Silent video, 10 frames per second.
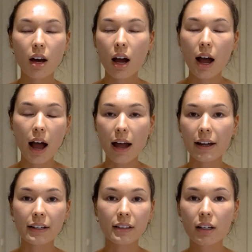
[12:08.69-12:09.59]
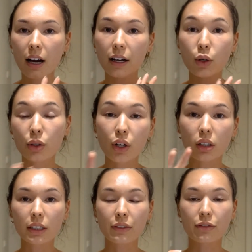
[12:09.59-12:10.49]
I could
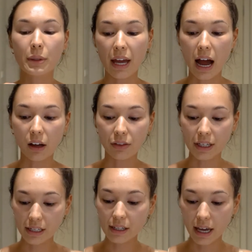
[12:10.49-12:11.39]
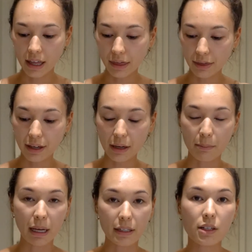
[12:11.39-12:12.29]
not live without this and the
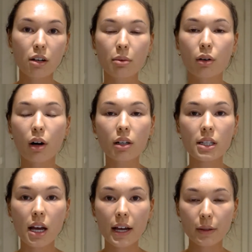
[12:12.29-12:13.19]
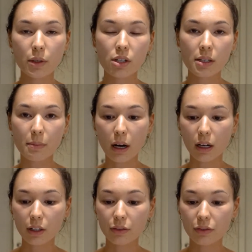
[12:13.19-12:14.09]
benzoyl peroxide, which is
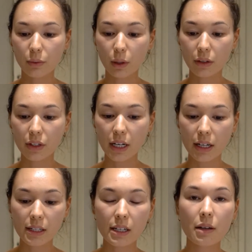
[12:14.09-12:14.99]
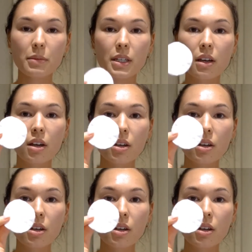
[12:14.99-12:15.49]
part of one of the next steps.